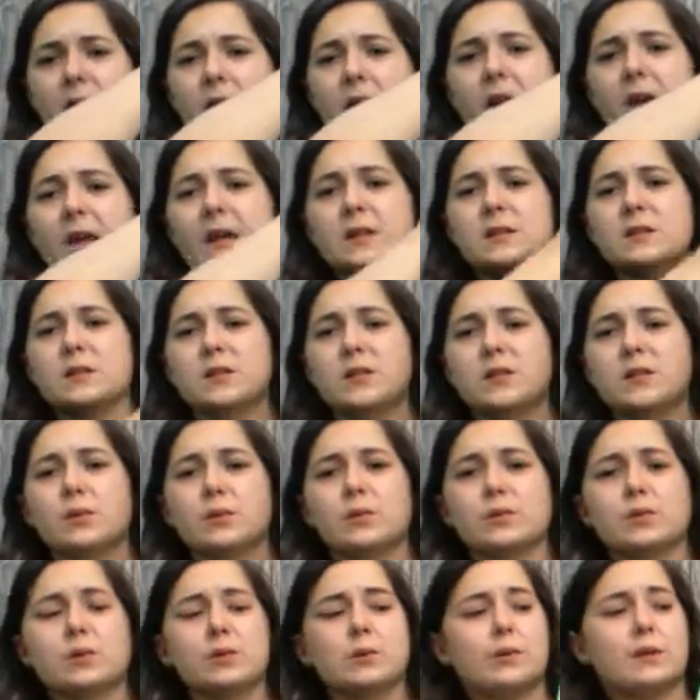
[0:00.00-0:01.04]
It's
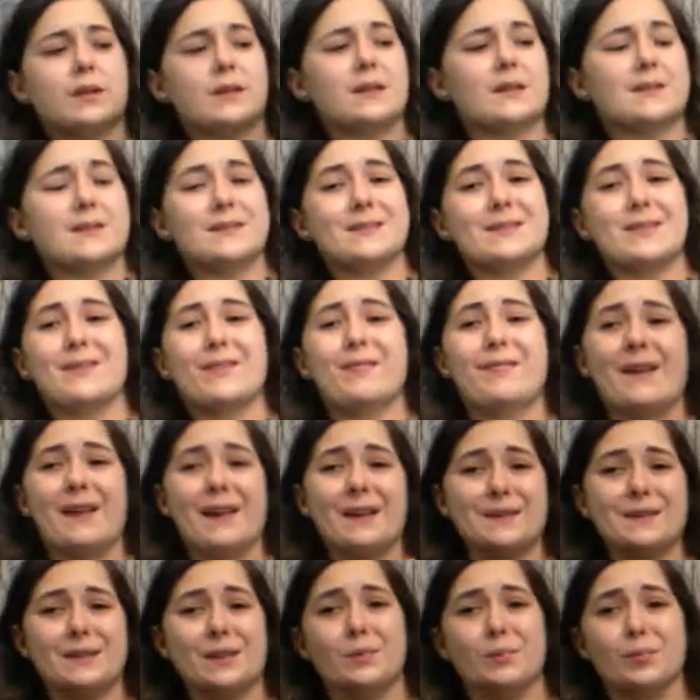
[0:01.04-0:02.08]
usually, this is a
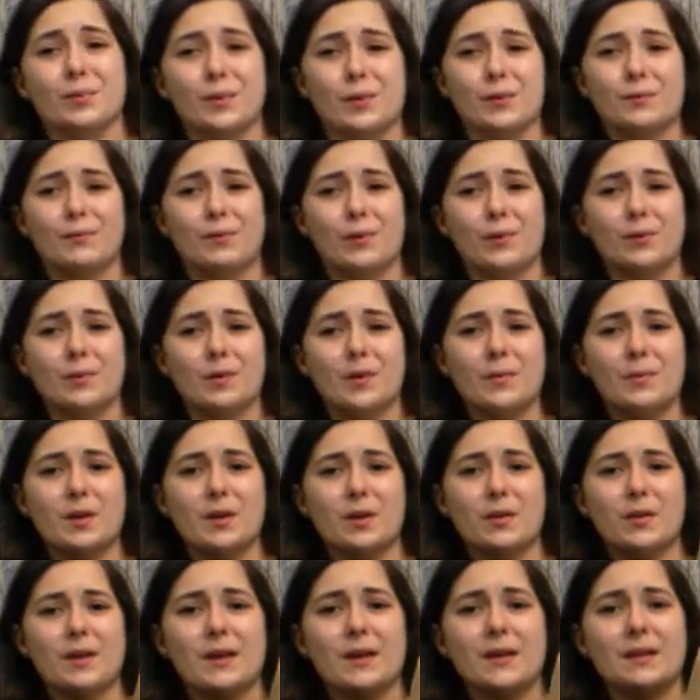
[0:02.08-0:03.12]
fancy PreFold. Let me
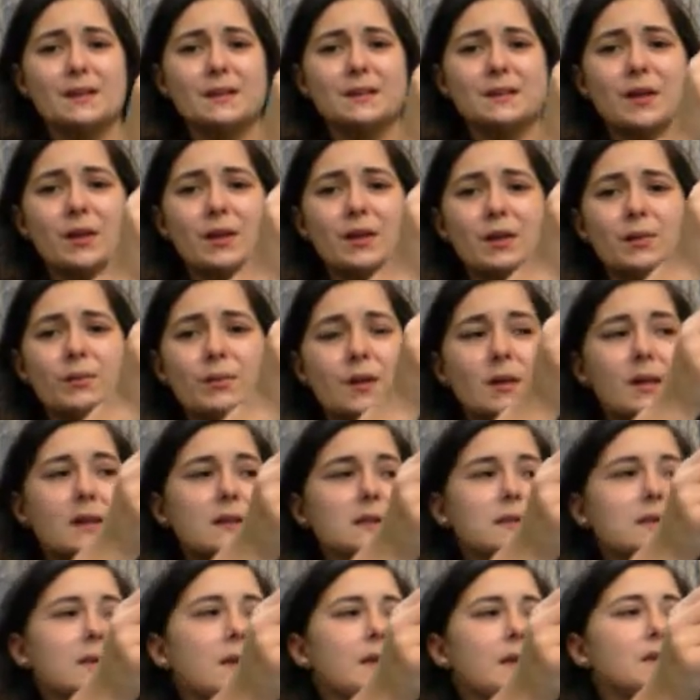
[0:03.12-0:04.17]
go ahead and tell you. This
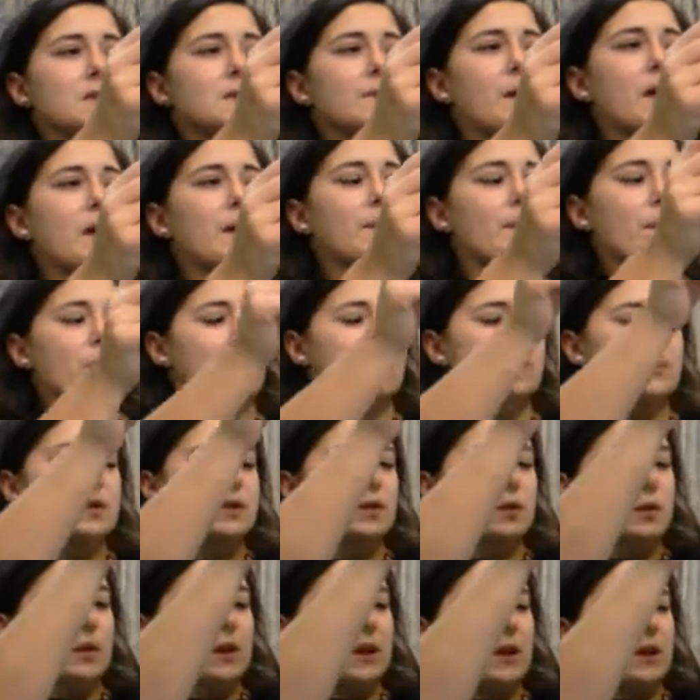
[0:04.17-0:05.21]
is by
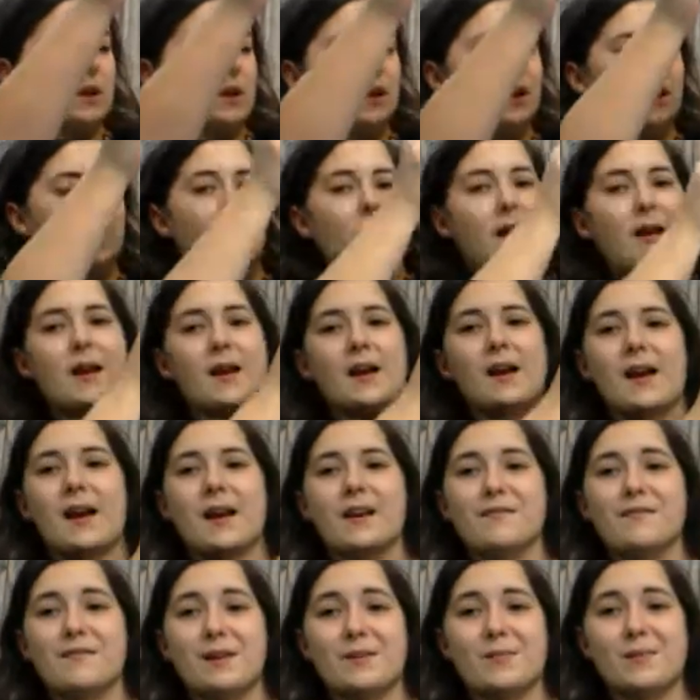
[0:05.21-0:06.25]
Bumzuki, and I
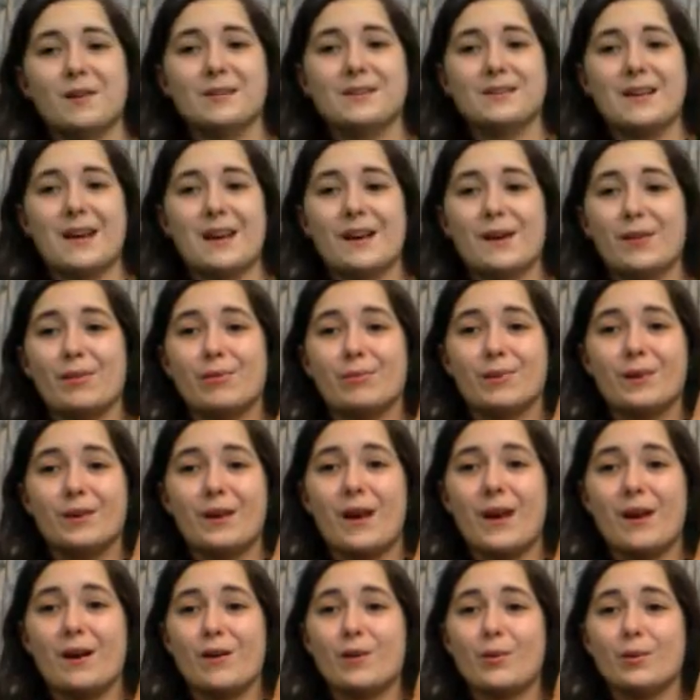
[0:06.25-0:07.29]
found this
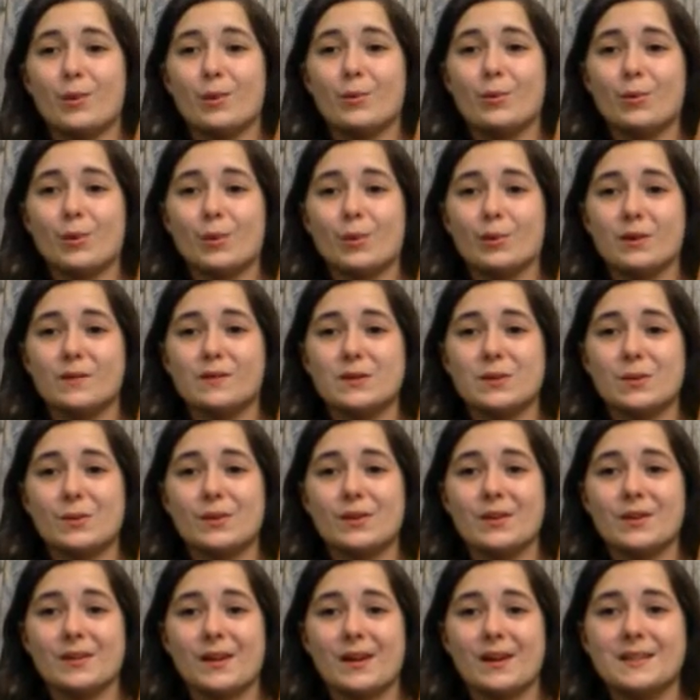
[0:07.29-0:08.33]
at our local thrift store,
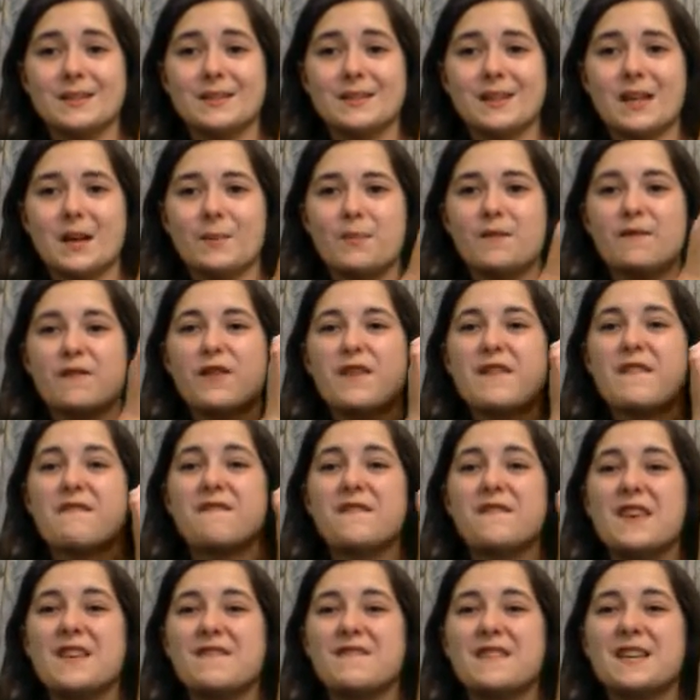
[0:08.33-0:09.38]
the Lions Club, for
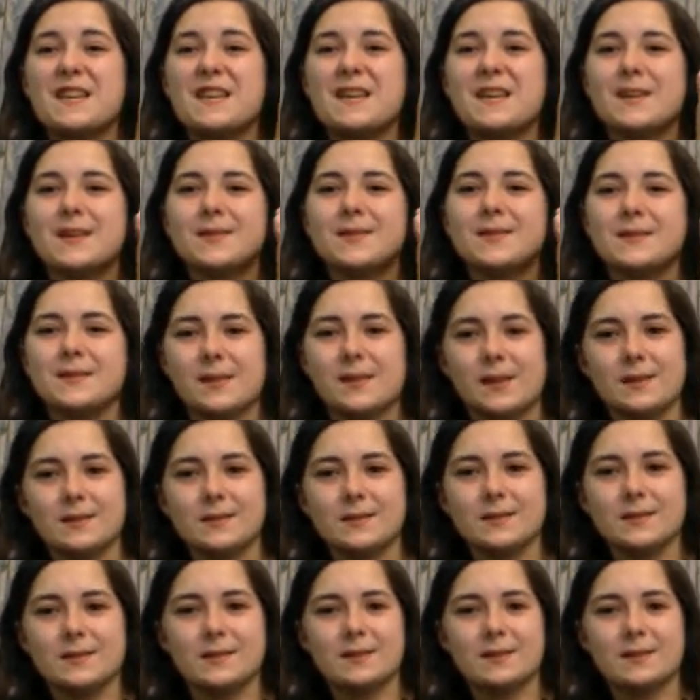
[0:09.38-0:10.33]
50 cents.